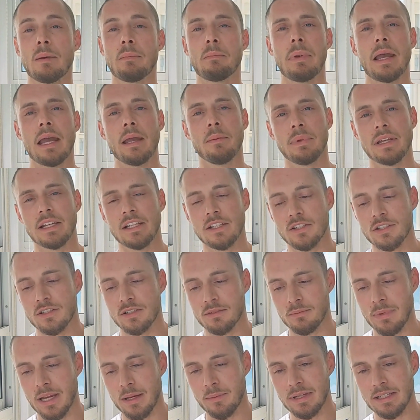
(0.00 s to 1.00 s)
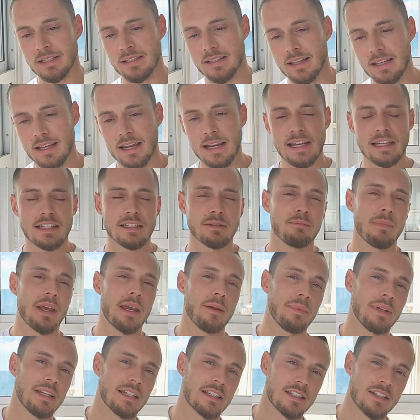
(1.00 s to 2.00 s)
Maybe it's the case,
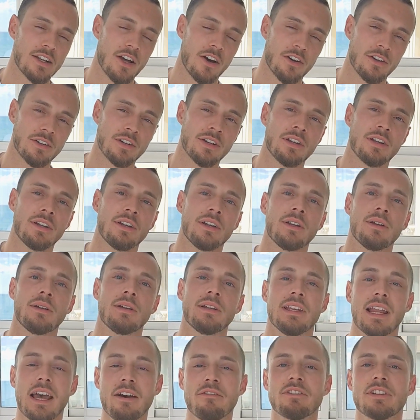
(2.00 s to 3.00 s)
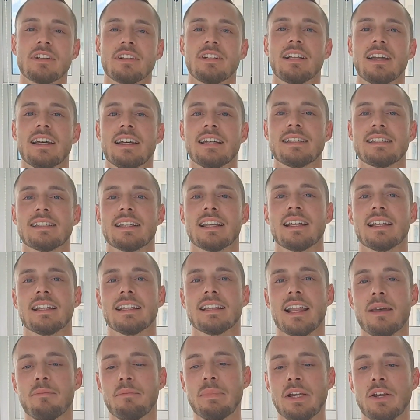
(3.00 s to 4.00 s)
maybe it's not. Nevertheless,
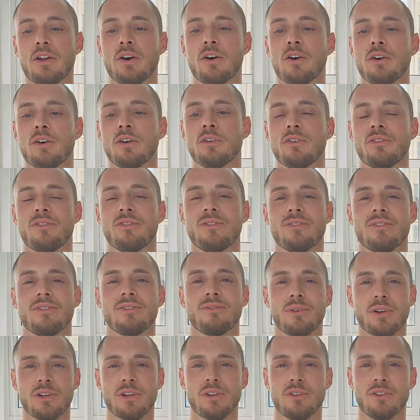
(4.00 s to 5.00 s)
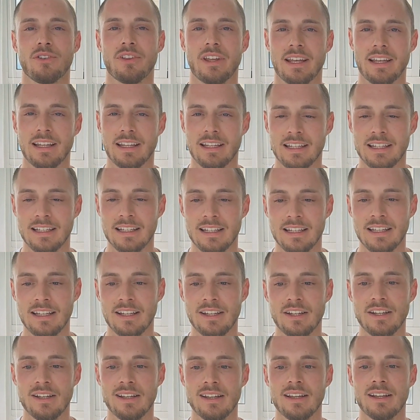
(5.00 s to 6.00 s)
let me know what you think.
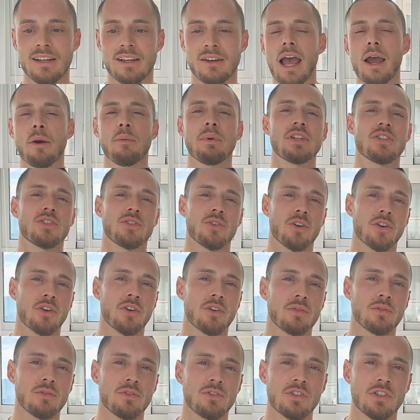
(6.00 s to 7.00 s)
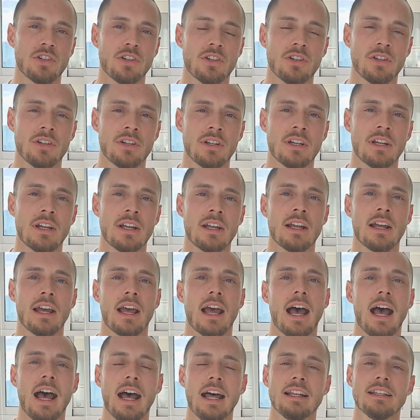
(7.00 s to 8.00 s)
How is your culture,
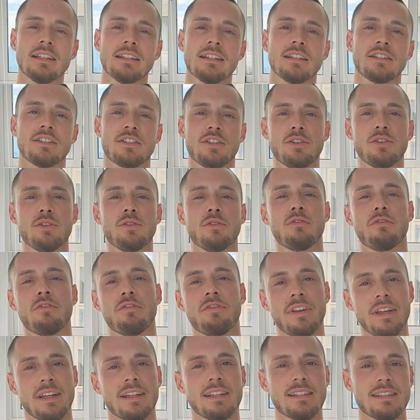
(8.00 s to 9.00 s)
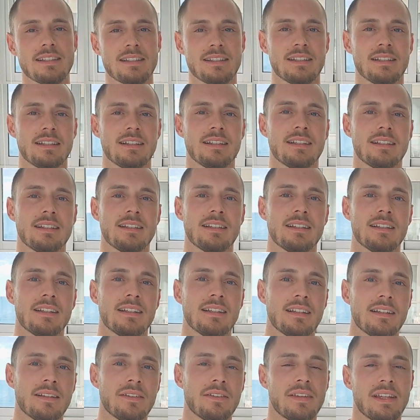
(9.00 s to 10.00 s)
and do you fit
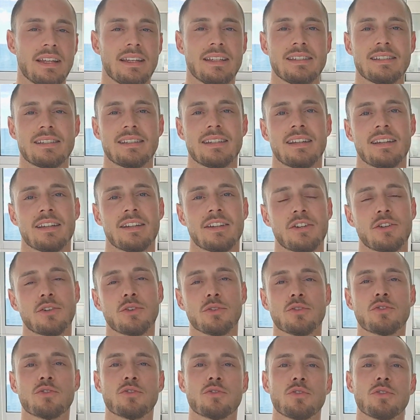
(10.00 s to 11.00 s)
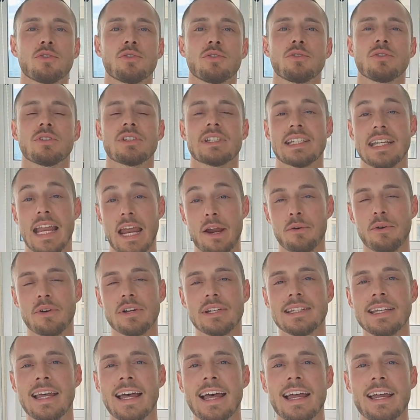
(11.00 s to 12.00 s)
this cultural
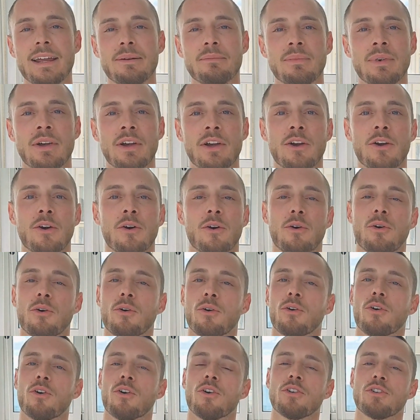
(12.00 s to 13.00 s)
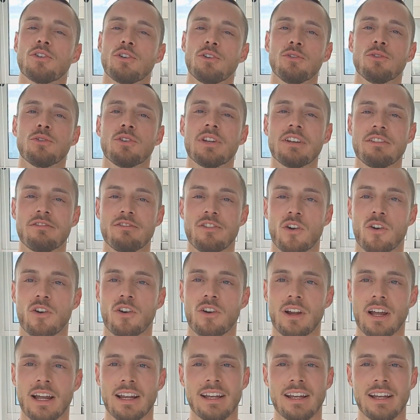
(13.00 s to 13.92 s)
stereotype, or do you differ?